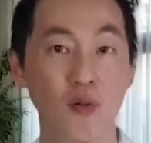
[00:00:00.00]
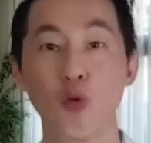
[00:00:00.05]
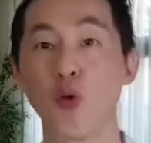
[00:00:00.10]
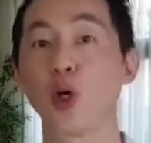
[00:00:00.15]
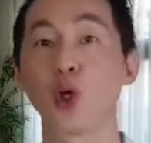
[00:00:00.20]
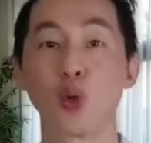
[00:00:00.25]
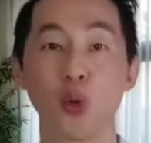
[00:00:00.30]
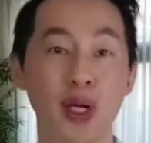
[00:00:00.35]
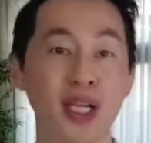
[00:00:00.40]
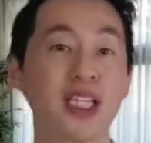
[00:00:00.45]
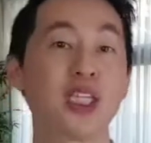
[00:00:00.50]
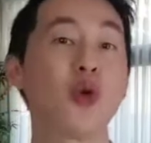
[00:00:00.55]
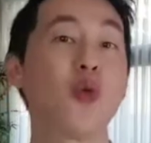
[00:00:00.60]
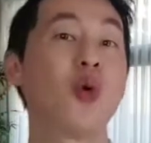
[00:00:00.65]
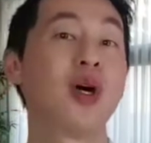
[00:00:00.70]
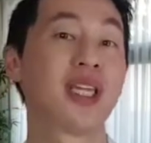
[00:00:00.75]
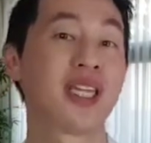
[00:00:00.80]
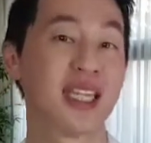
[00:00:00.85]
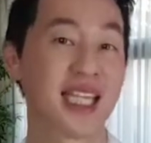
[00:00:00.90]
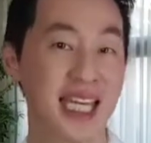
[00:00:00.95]
for
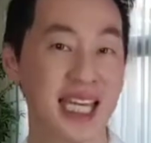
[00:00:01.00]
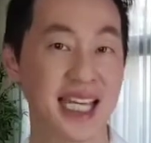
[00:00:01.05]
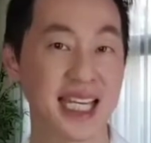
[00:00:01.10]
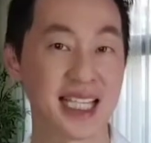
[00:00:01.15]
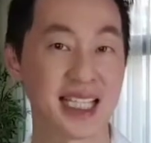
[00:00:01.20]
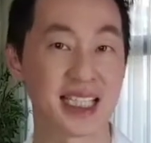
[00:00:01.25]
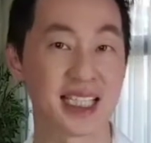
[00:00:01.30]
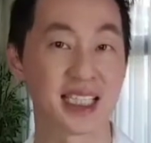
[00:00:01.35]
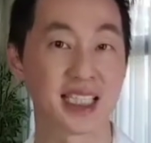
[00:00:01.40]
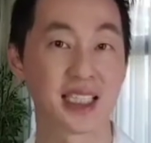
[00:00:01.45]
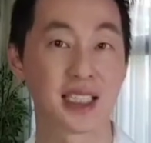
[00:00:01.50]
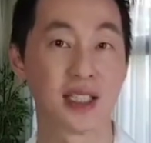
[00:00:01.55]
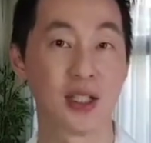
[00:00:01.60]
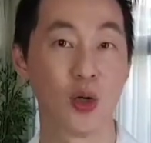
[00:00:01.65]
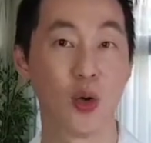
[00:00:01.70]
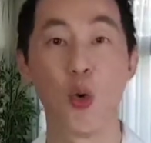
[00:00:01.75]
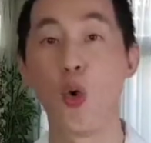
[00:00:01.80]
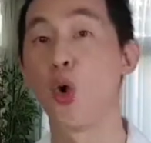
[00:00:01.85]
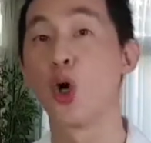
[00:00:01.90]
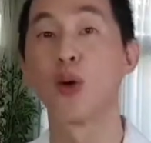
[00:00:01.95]
21 days
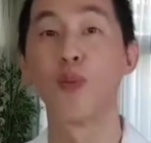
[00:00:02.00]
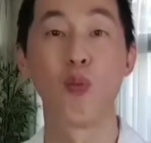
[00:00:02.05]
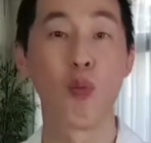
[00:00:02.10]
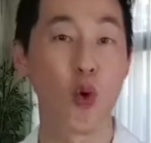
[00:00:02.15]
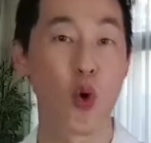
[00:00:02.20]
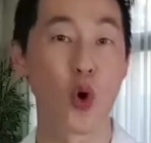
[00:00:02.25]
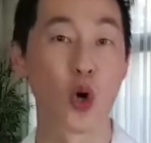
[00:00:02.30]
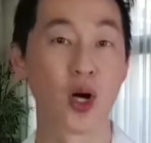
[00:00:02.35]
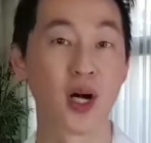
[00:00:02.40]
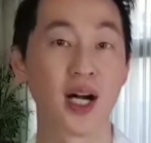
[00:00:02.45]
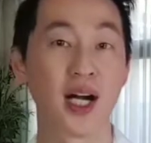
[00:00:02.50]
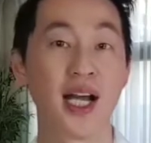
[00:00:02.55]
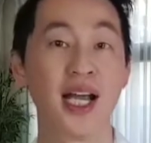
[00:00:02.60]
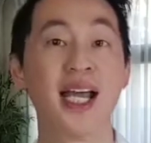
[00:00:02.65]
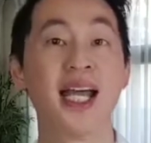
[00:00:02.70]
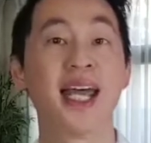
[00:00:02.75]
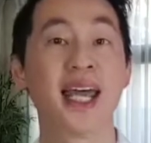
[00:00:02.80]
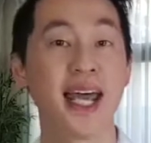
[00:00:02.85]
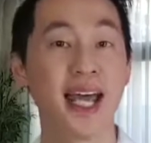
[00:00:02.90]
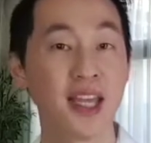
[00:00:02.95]
or more
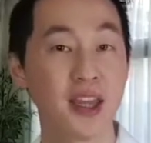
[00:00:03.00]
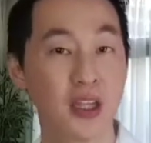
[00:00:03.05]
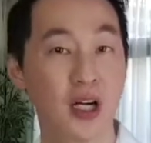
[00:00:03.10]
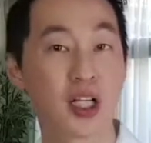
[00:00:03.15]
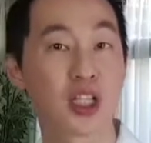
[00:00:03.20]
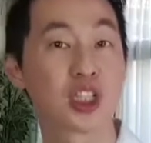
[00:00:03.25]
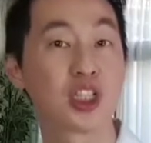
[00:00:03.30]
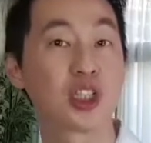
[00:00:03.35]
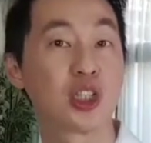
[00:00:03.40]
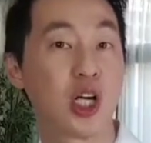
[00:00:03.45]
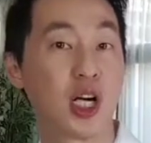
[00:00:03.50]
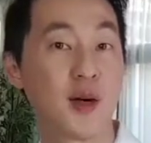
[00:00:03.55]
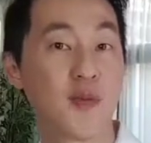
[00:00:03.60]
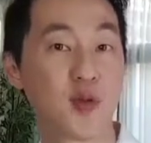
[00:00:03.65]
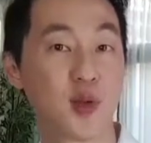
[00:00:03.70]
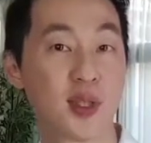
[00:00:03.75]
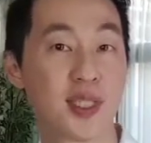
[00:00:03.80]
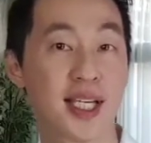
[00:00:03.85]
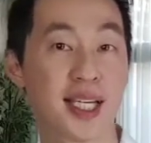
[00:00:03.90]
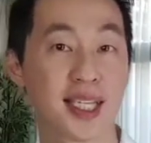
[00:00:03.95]
and not
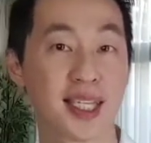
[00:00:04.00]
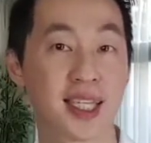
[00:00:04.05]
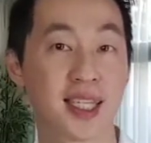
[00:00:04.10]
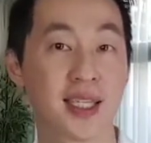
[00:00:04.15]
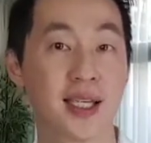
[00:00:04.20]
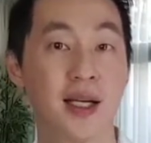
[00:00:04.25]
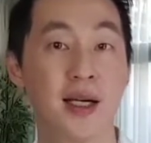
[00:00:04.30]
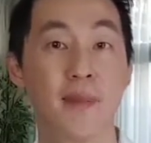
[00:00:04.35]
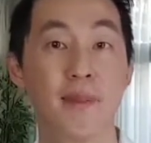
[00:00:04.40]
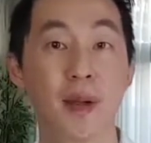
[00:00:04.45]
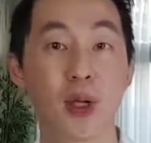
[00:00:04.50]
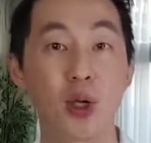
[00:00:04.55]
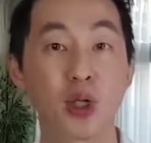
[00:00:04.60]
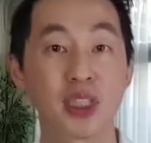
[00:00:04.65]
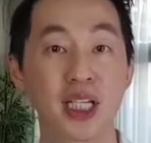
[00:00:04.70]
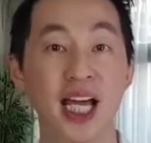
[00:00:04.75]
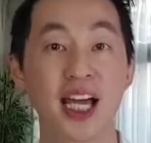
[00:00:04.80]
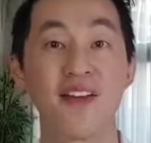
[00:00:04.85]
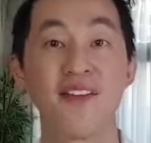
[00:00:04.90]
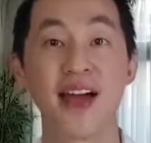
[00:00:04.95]
starve to death
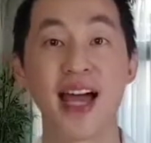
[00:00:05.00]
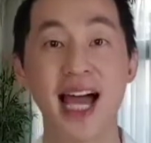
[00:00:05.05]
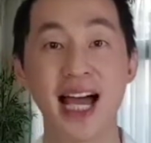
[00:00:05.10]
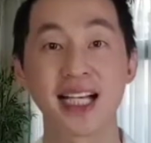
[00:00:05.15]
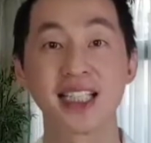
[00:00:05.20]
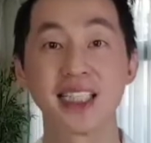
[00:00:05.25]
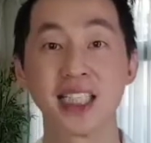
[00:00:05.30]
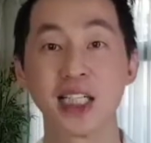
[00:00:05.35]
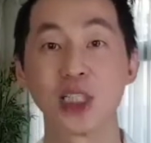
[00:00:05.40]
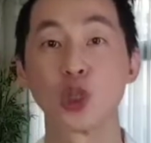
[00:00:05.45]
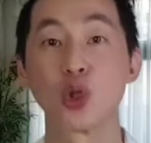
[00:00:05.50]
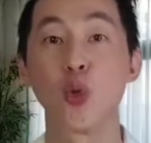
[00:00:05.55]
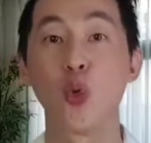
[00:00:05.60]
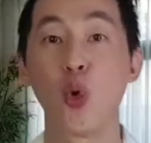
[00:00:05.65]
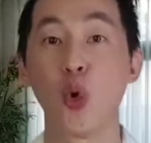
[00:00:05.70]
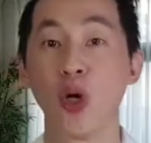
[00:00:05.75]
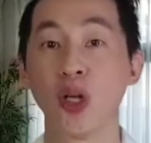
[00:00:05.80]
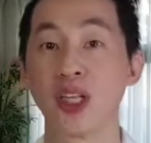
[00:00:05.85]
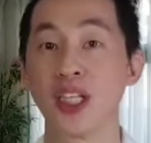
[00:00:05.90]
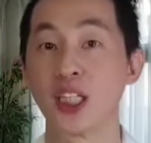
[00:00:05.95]
because I have access to
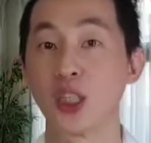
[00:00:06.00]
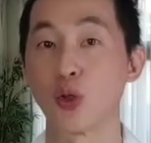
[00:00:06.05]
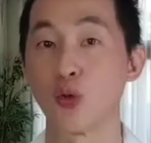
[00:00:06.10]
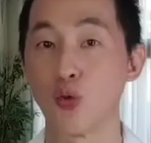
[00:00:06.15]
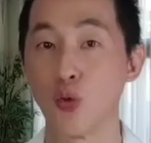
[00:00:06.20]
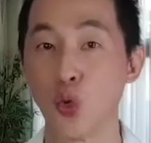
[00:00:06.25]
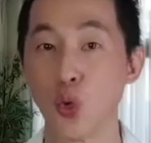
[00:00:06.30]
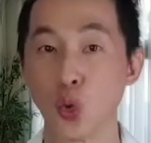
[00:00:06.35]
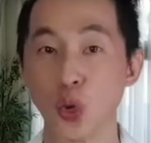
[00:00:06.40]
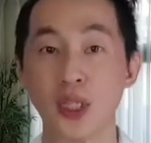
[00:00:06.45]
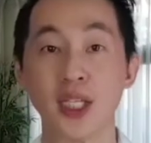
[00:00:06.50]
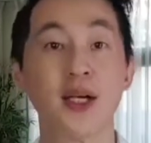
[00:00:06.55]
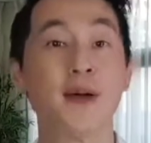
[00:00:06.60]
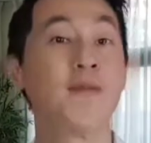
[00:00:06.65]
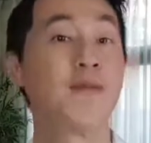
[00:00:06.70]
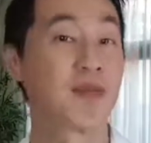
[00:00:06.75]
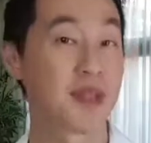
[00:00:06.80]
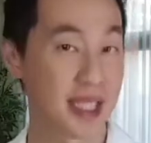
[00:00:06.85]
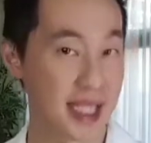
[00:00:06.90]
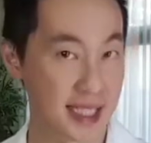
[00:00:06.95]
all this food
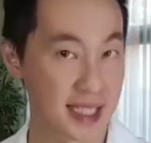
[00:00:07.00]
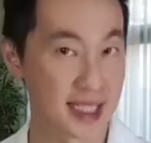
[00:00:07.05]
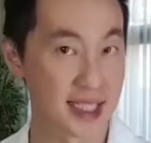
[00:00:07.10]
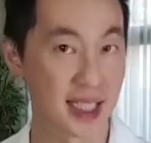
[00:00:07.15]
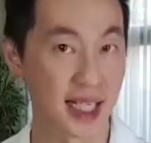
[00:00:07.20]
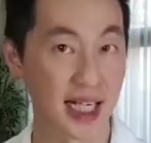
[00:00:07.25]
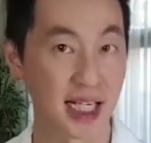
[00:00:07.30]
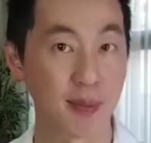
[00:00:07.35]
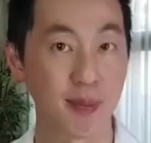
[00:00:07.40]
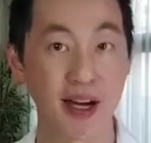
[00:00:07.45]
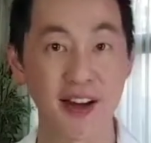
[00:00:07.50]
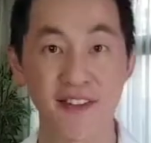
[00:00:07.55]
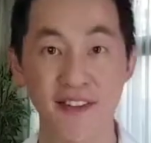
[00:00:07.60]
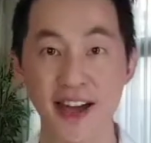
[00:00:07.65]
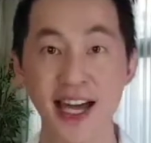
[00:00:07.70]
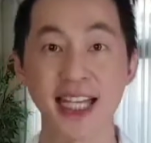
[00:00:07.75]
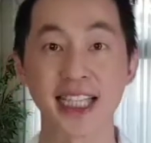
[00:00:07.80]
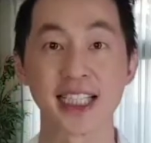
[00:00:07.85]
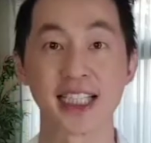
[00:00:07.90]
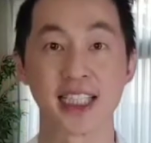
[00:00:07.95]
inside my
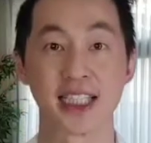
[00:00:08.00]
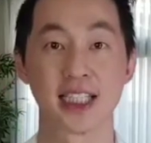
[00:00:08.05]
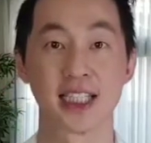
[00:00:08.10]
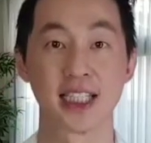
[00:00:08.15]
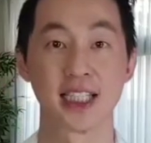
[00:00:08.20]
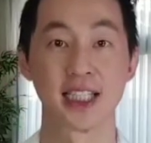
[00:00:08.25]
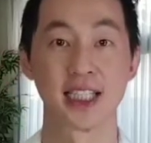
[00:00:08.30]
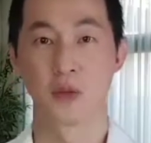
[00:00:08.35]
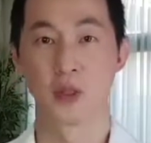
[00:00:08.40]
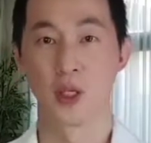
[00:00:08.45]
fats.